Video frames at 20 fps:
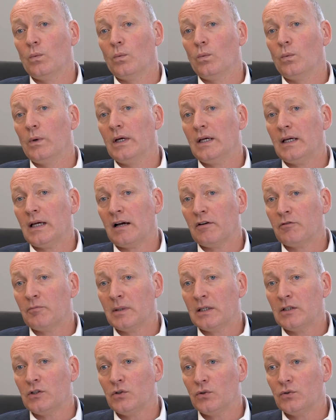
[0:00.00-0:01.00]
we have
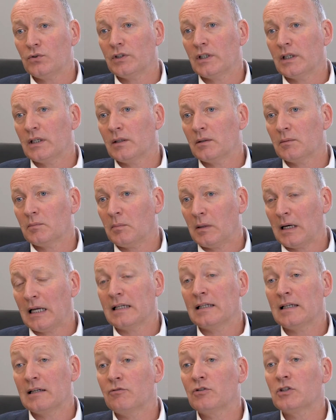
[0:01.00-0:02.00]
been using
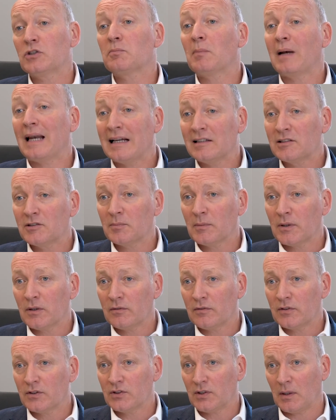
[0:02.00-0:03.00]
platelet-rich plasma
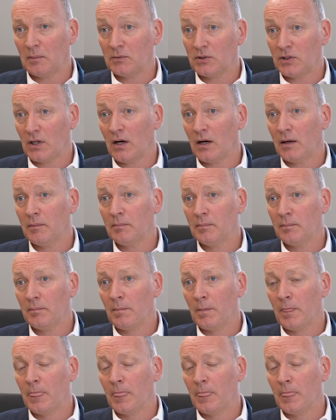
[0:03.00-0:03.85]
for some time